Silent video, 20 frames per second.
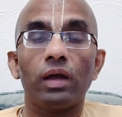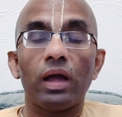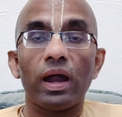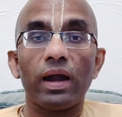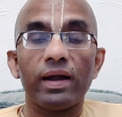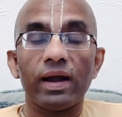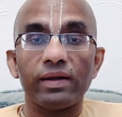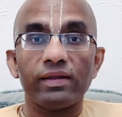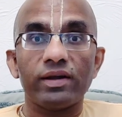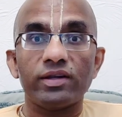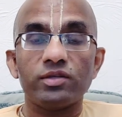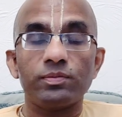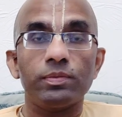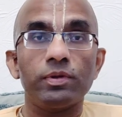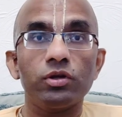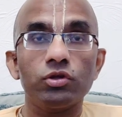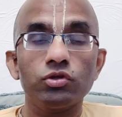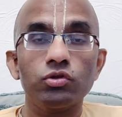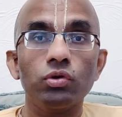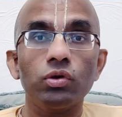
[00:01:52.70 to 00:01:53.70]
And at that
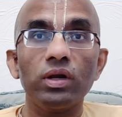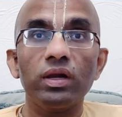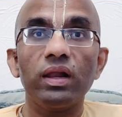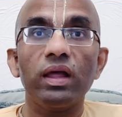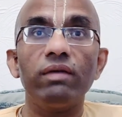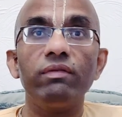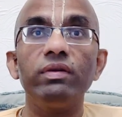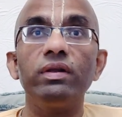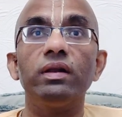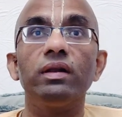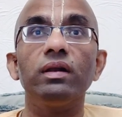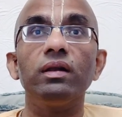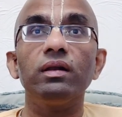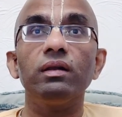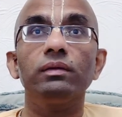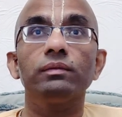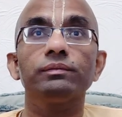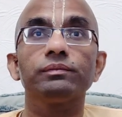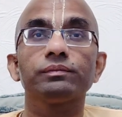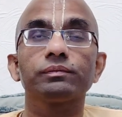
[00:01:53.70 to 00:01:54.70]
spiritual
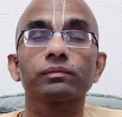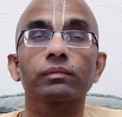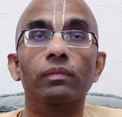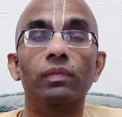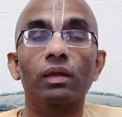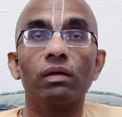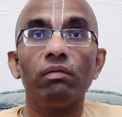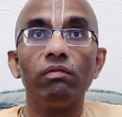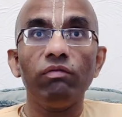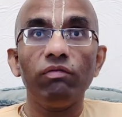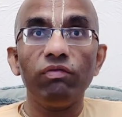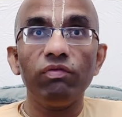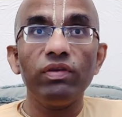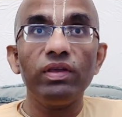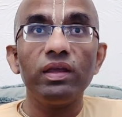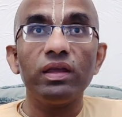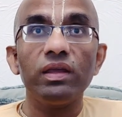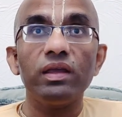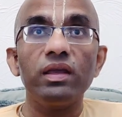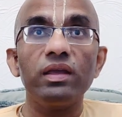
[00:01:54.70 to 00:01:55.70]
level,
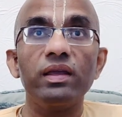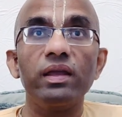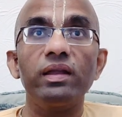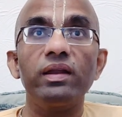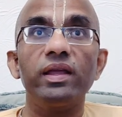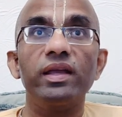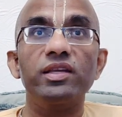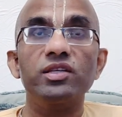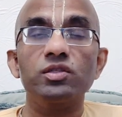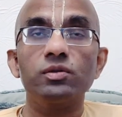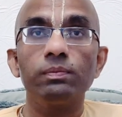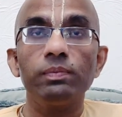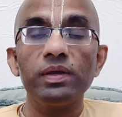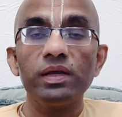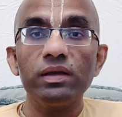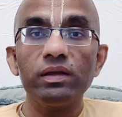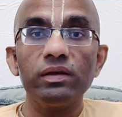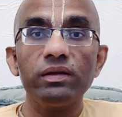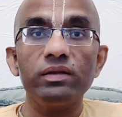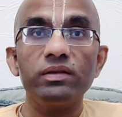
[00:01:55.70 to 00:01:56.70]
we can
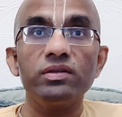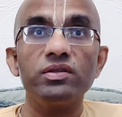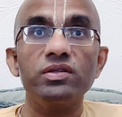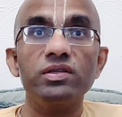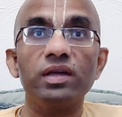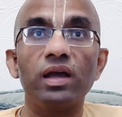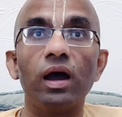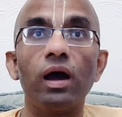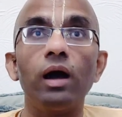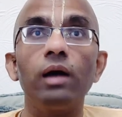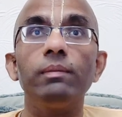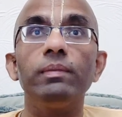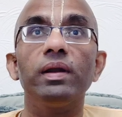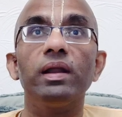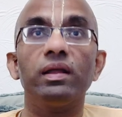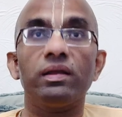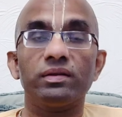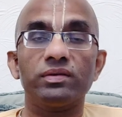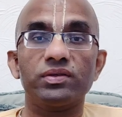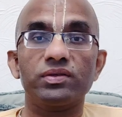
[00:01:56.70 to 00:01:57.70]
experience
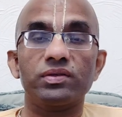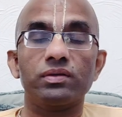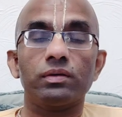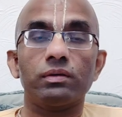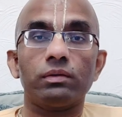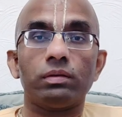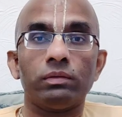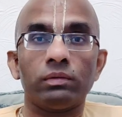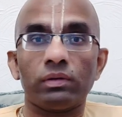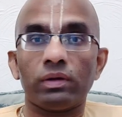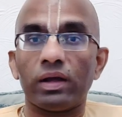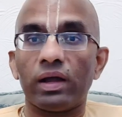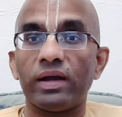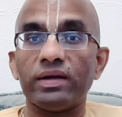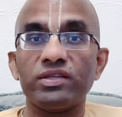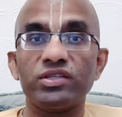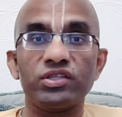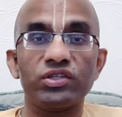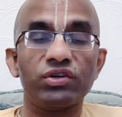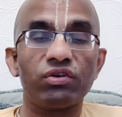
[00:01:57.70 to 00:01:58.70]
calmness
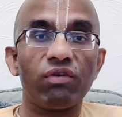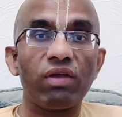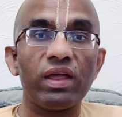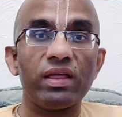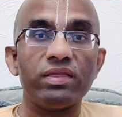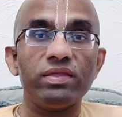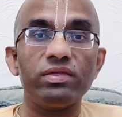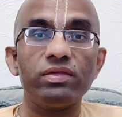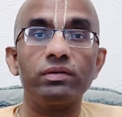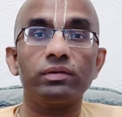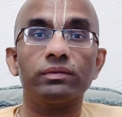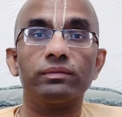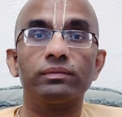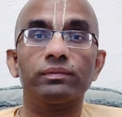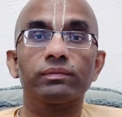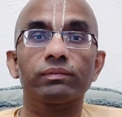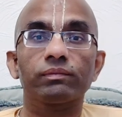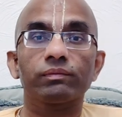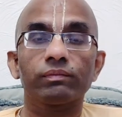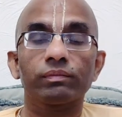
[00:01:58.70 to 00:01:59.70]
and strength,
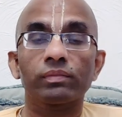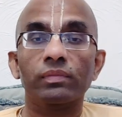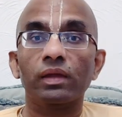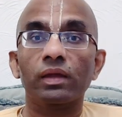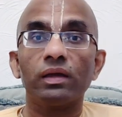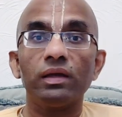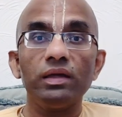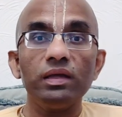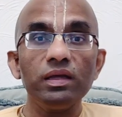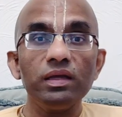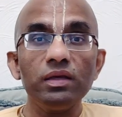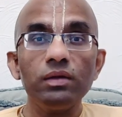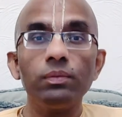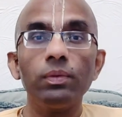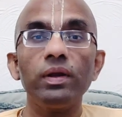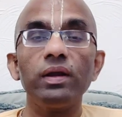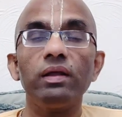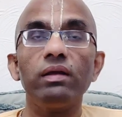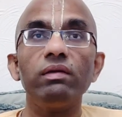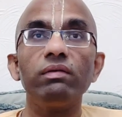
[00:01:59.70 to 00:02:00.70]

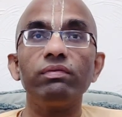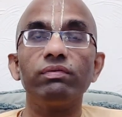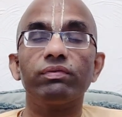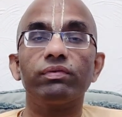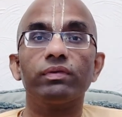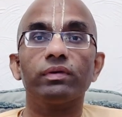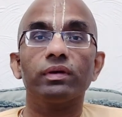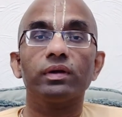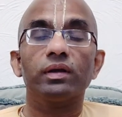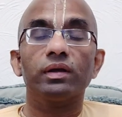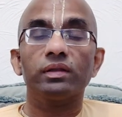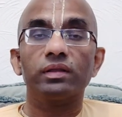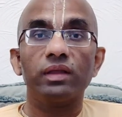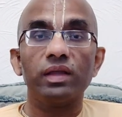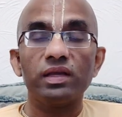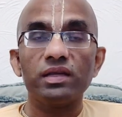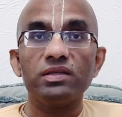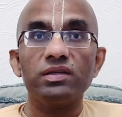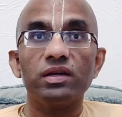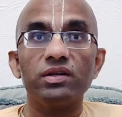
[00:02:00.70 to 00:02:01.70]
even if
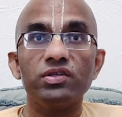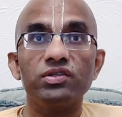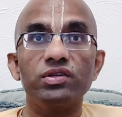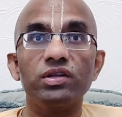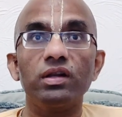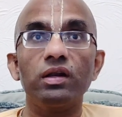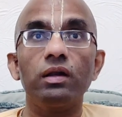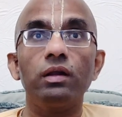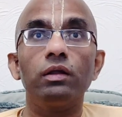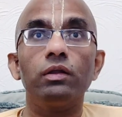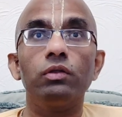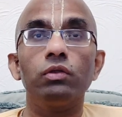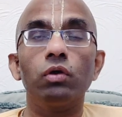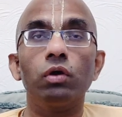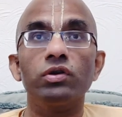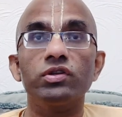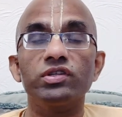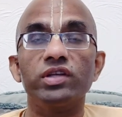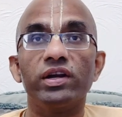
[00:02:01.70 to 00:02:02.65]
things are still not